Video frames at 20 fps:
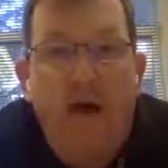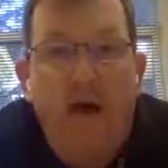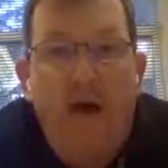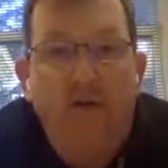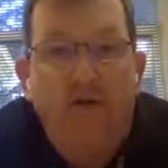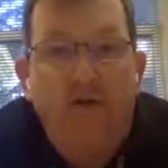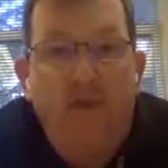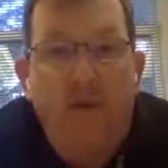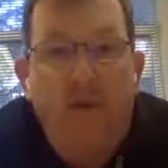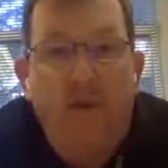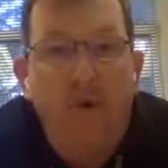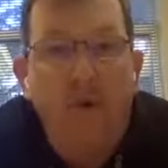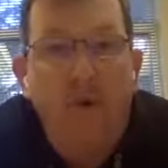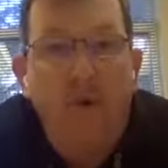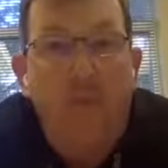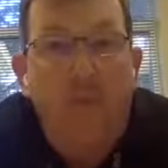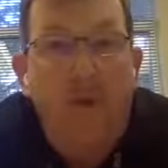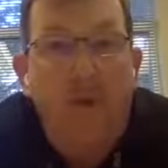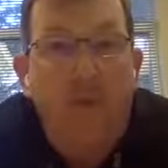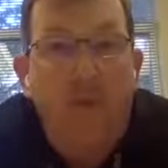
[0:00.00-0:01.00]
as a
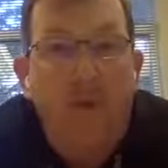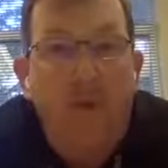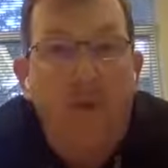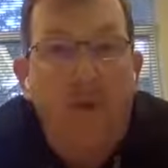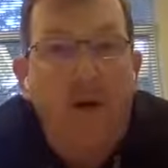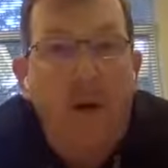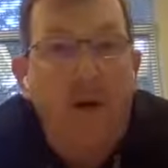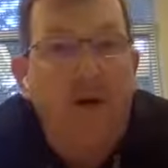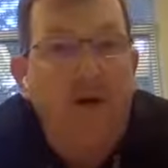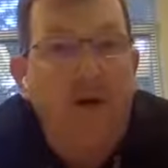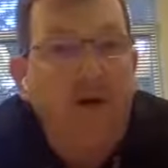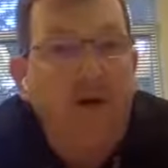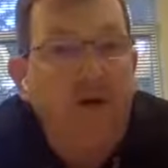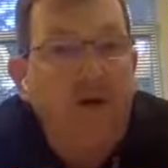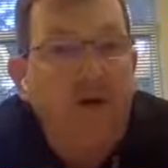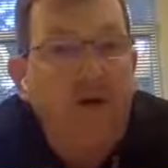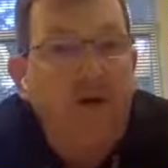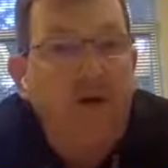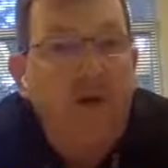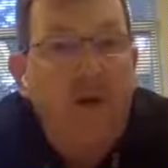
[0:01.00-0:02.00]
group that we wanted to
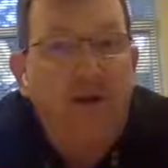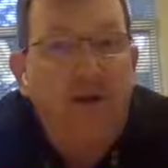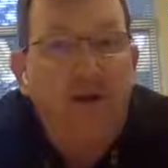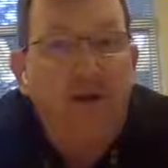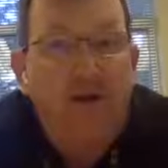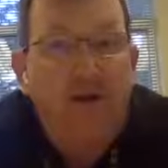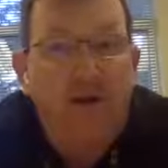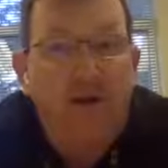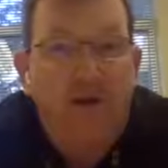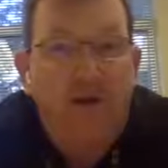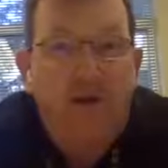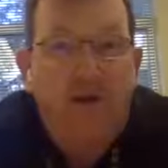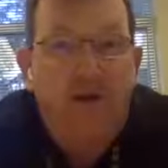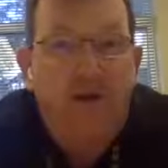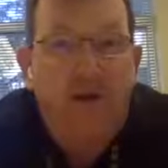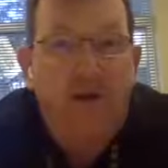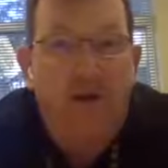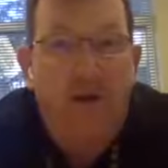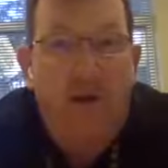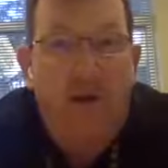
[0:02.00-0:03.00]
do a special
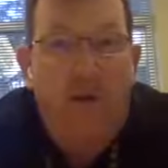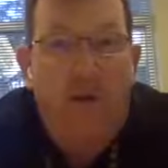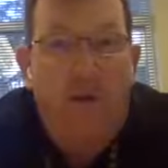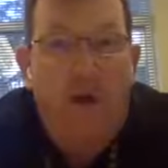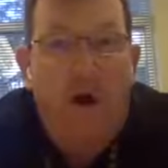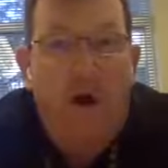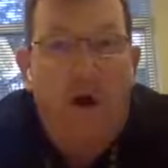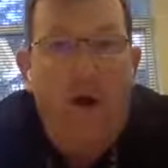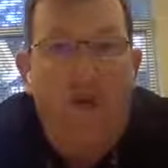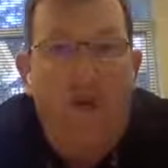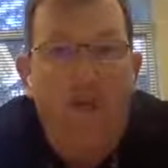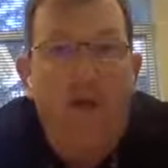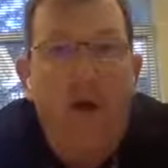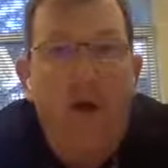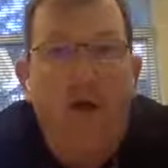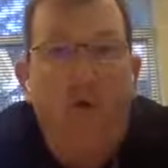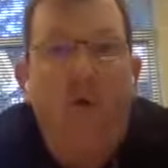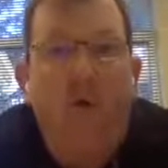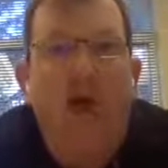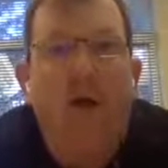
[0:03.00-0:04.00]
edition on
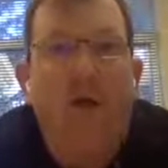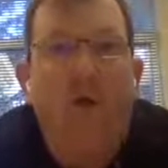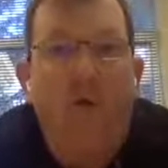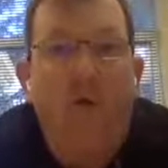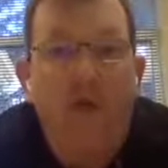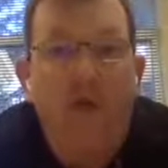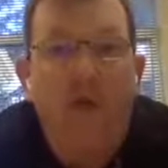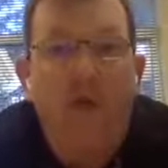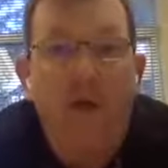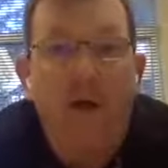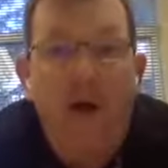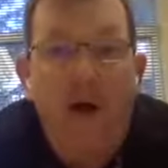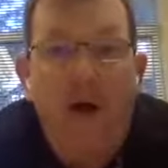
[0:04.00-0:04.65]
mental health.